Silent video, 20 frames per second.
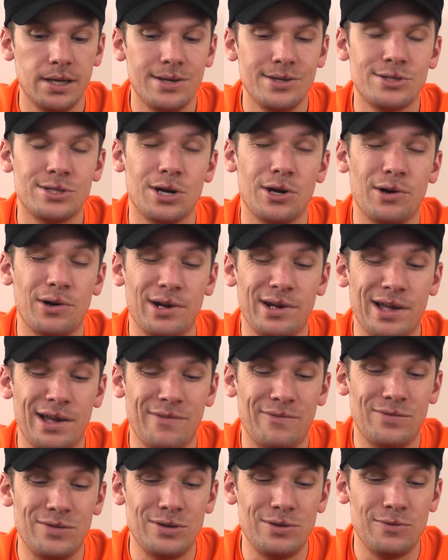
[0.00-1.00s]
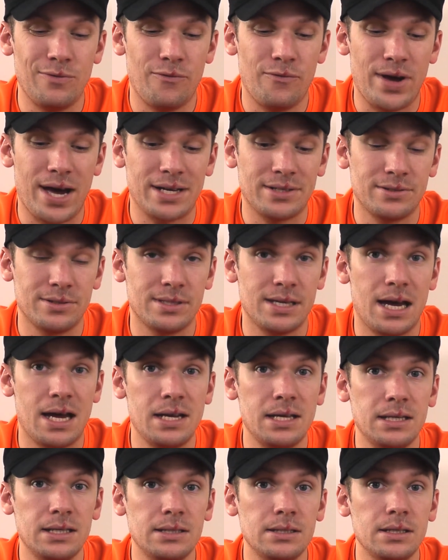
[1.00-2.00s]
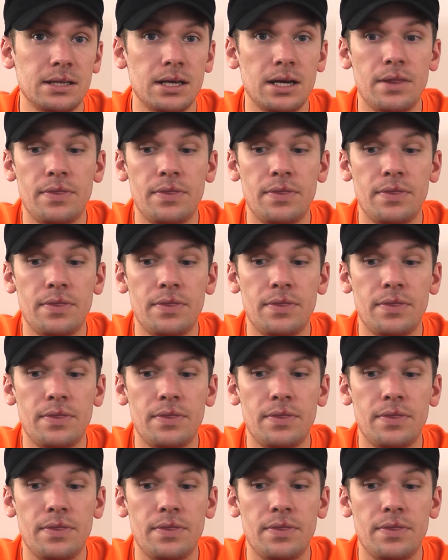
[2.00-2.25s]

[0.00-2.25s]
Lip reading: So if you factor that in,